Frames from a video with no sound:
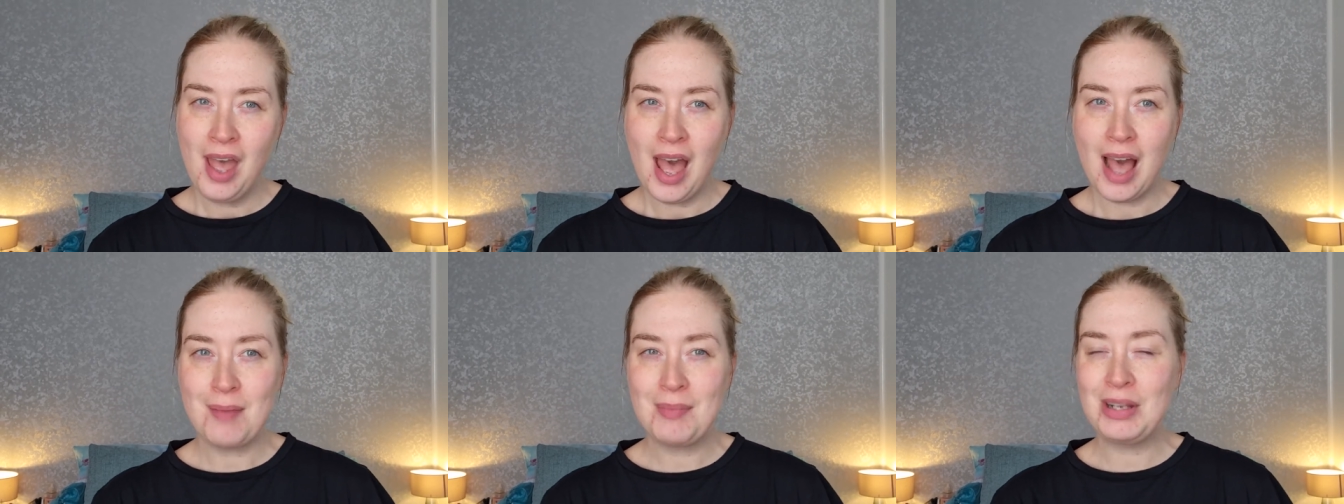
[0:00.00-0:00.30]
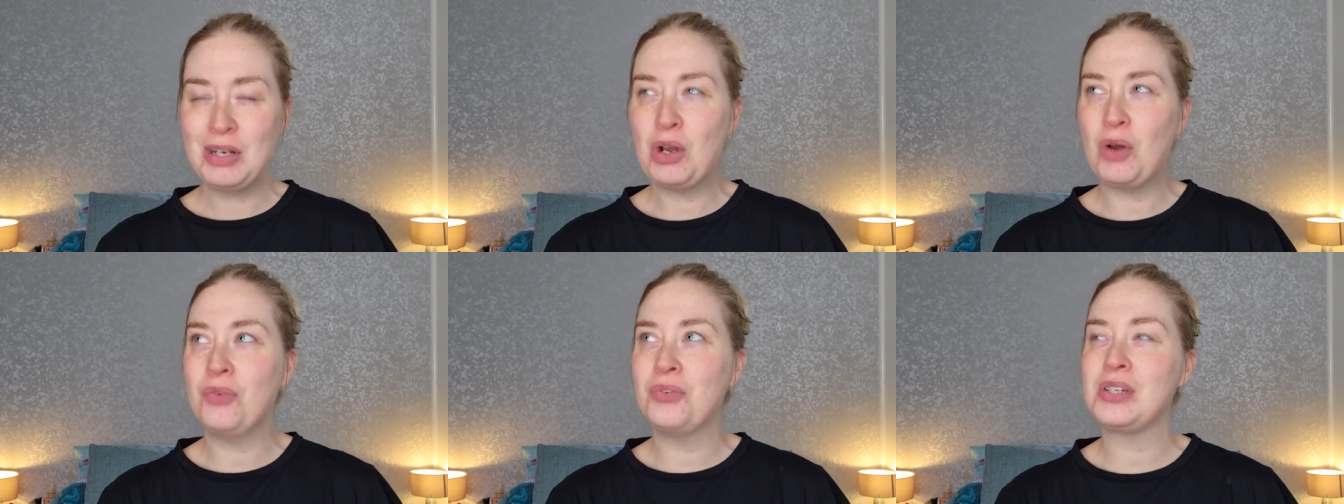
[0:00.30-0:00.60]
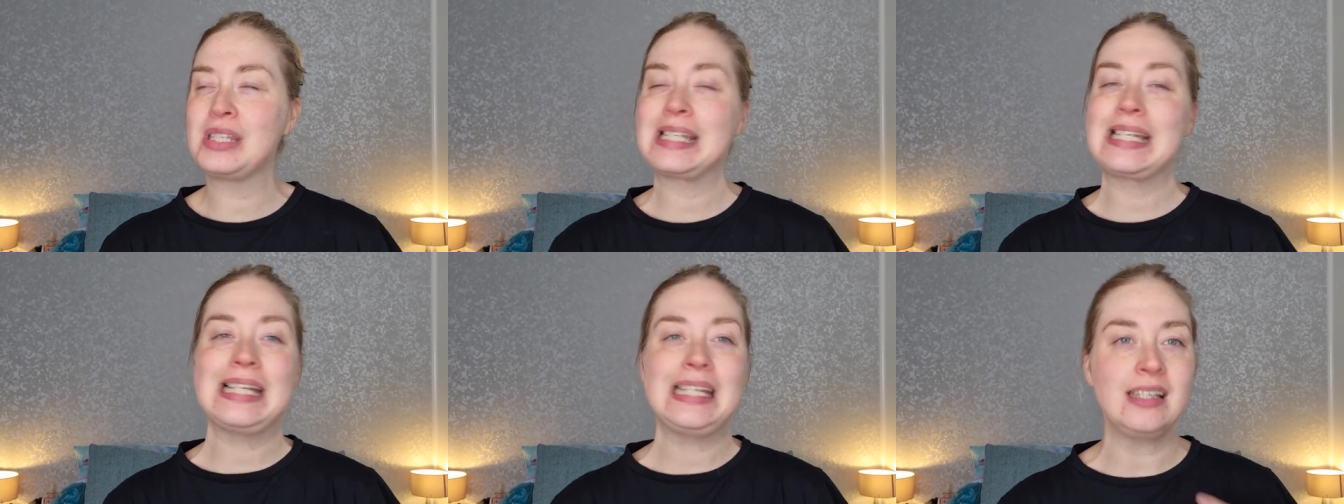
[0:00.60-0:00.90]
I mean,
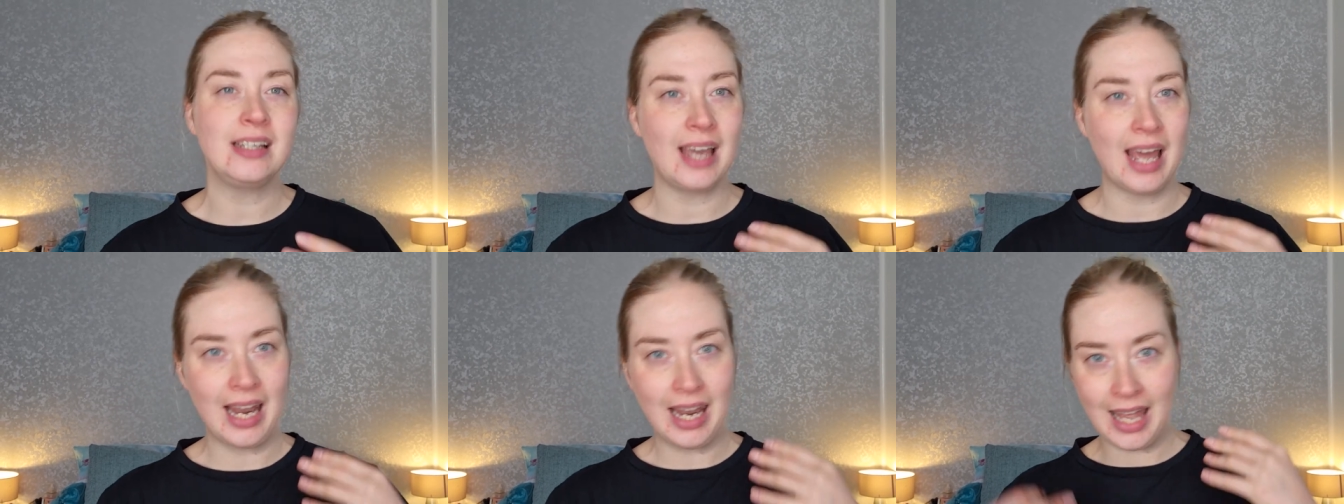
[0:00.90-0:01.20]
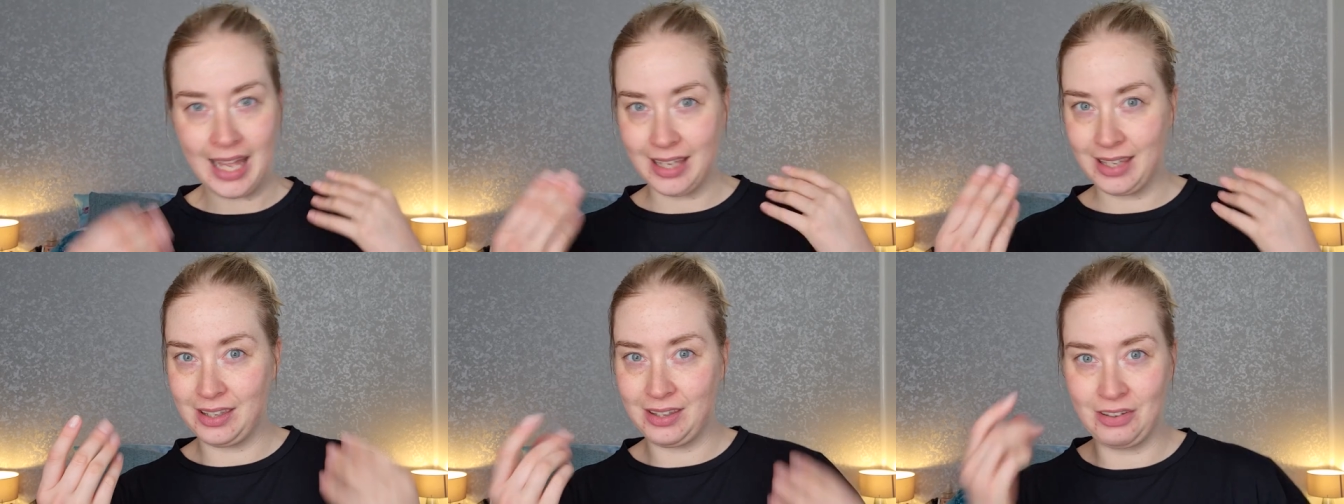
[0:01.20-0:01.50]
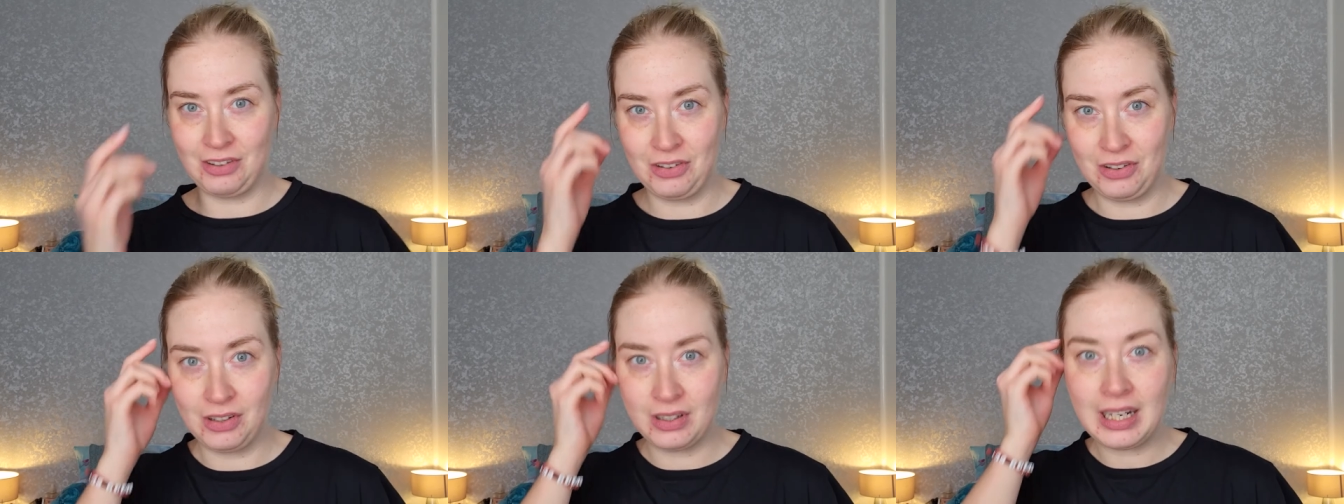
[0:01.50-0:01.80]
obviously you get like
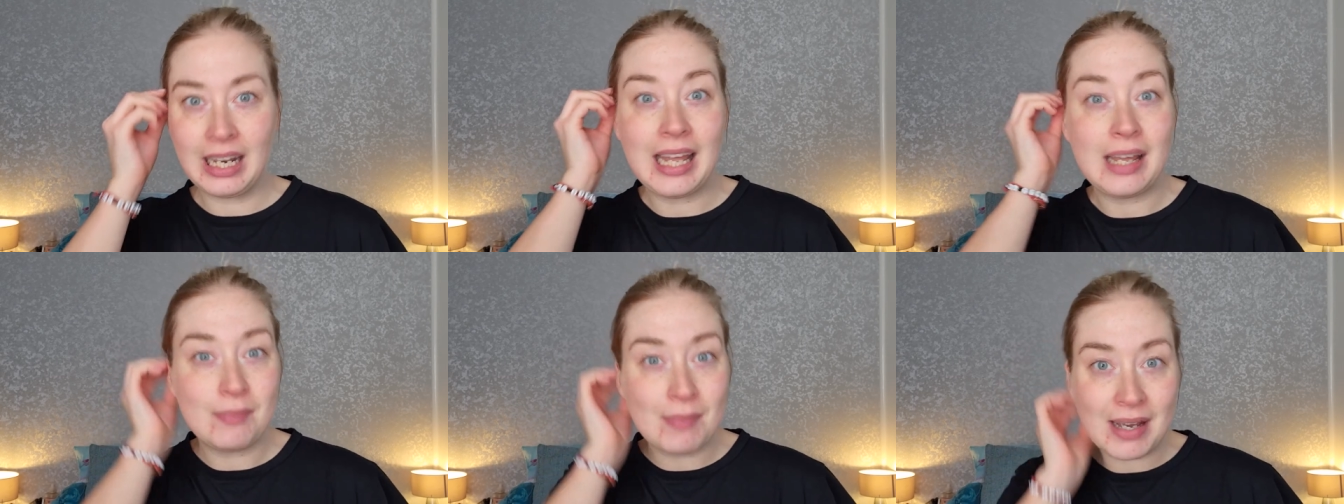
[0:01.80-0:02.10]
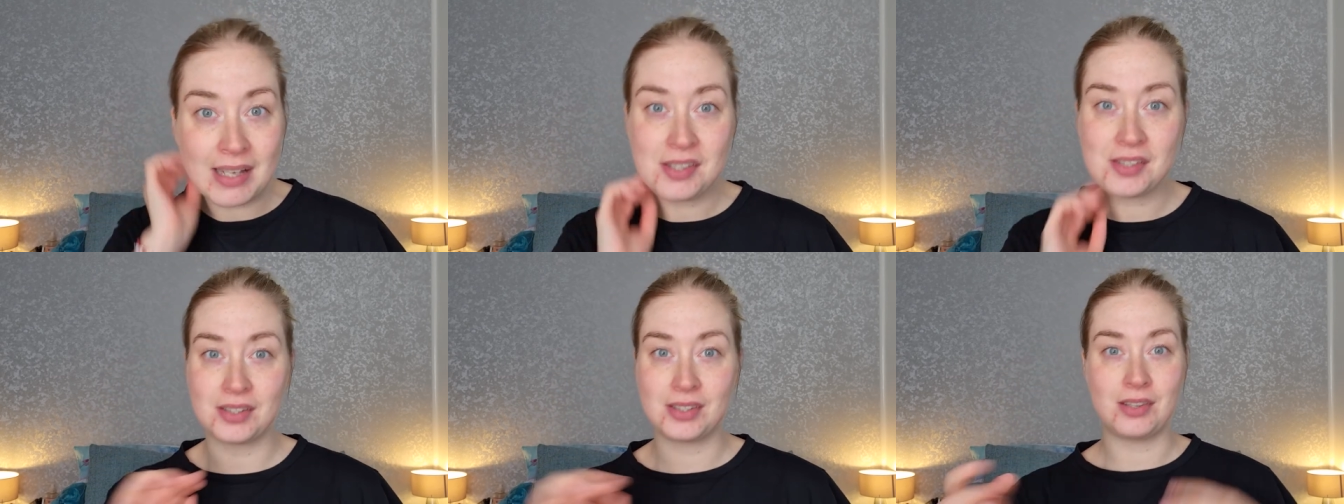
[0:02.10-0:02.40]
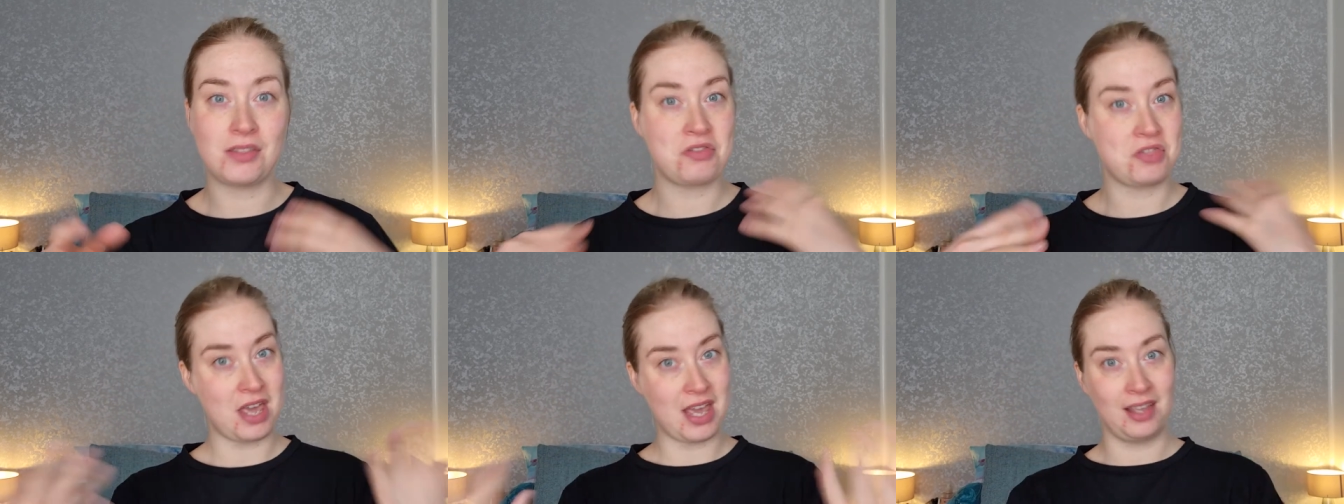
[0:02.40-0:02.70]
your clay masks
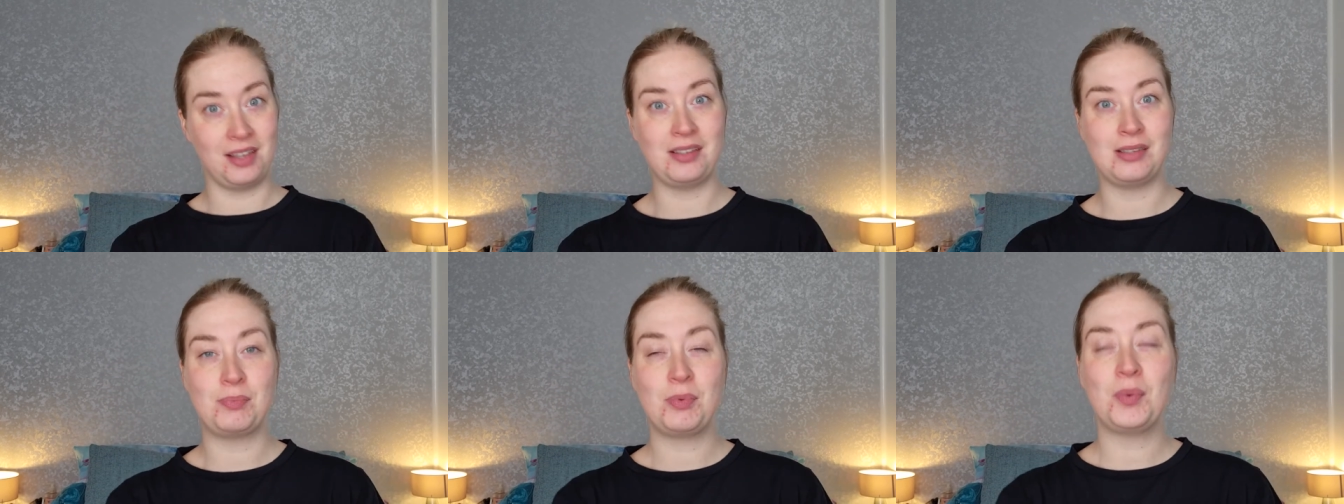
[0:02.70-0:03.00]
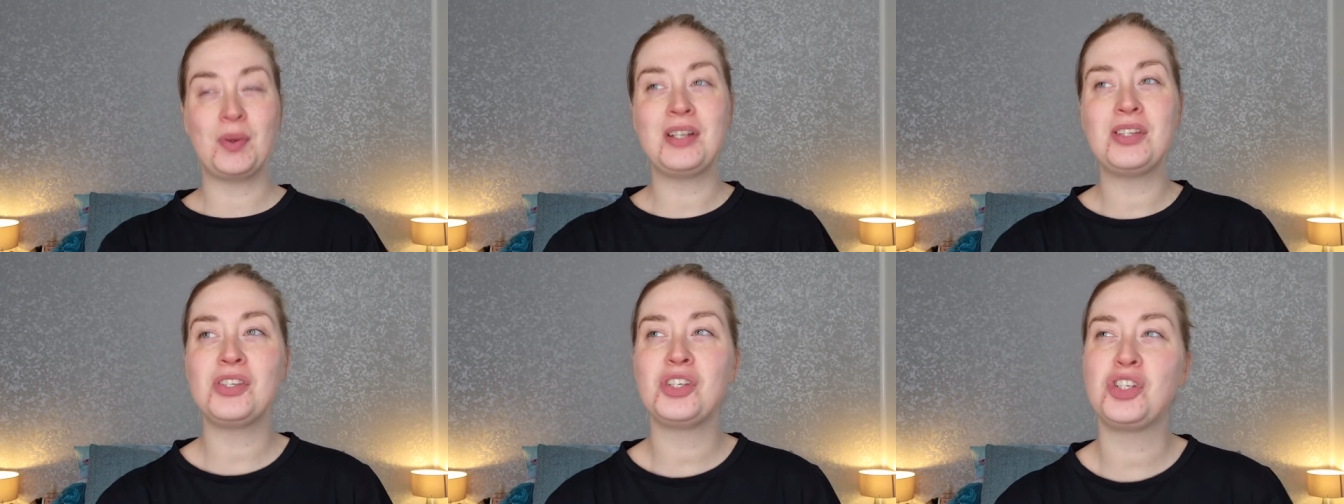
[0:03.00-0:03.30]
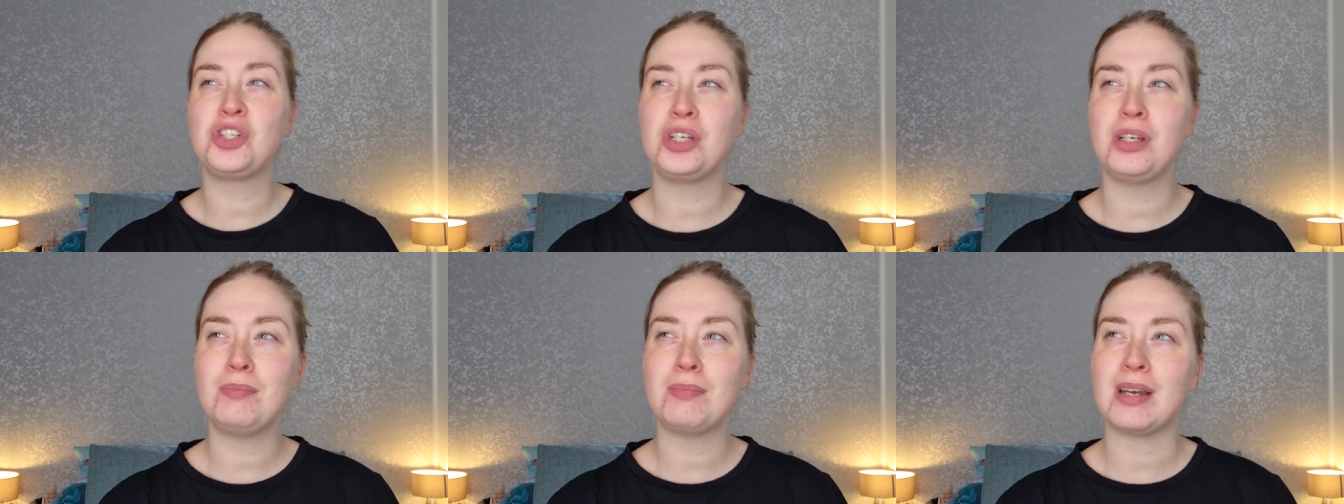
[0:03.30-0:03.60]
and things, but when it's a
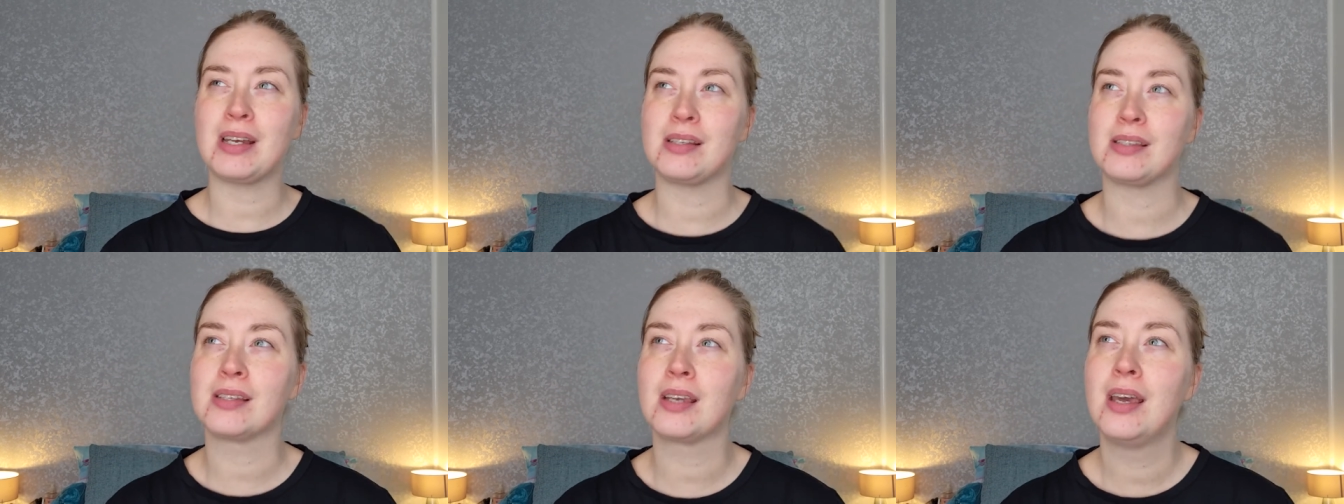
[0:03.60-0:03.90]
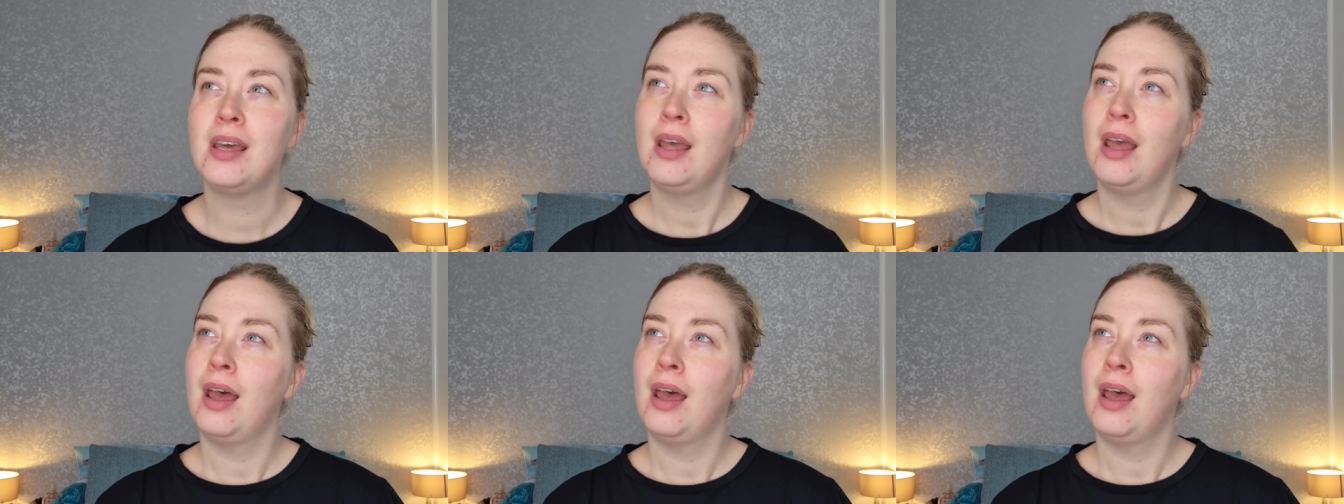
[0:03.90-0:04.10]
sheet mask